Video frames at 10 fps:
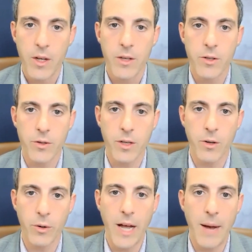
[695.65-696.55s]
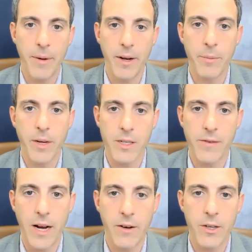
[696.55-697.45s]
So is the growth happening because of
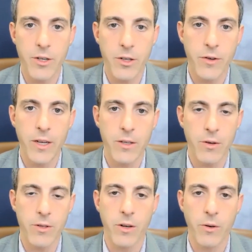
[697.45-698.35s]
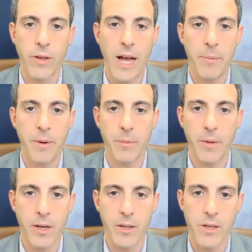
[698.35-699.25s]
higher interest rates, or is the growth happening
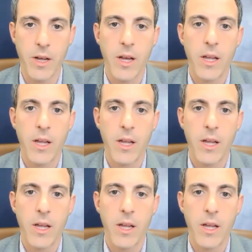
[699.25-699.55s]
because